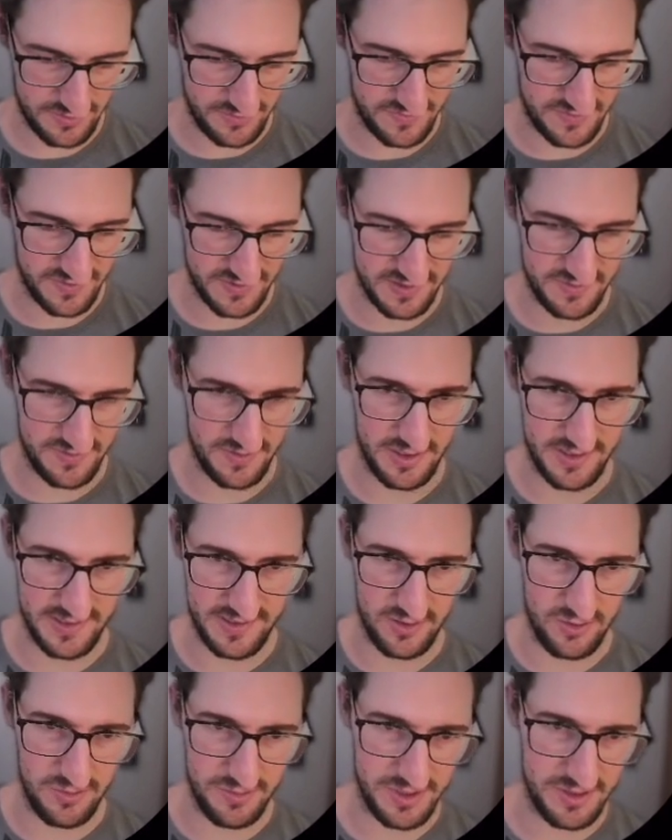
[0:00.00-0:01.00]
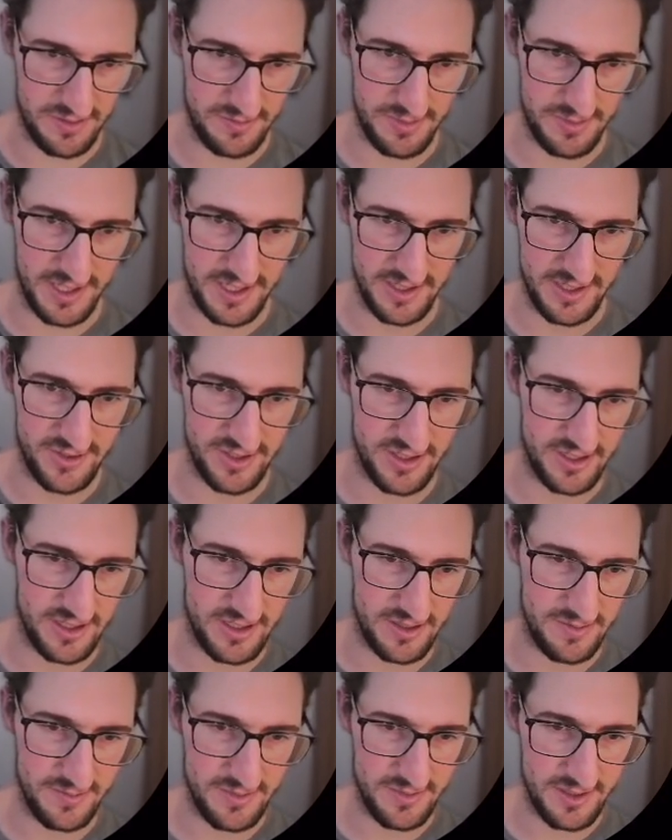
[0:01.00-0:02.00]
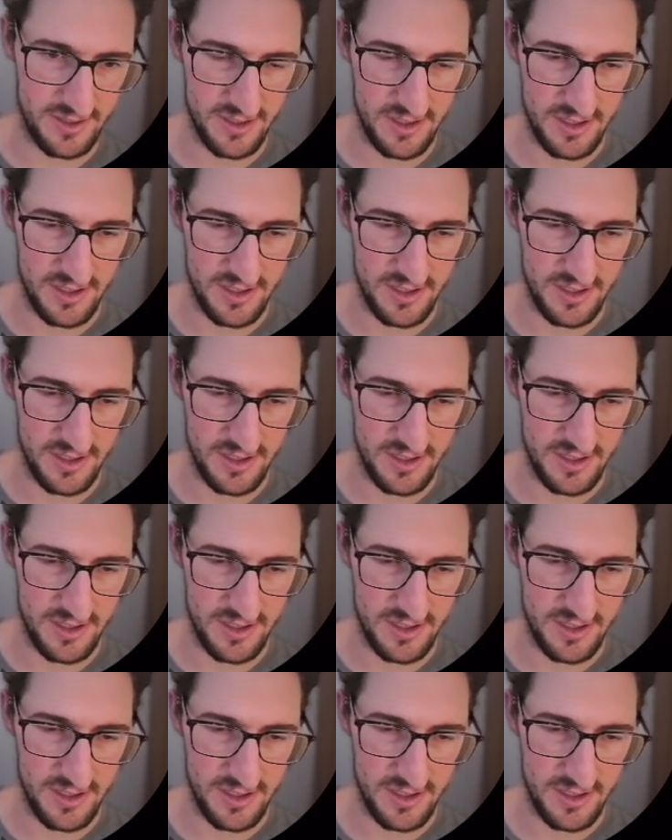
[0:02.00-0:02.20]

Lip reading: first of all, let's open PyCharm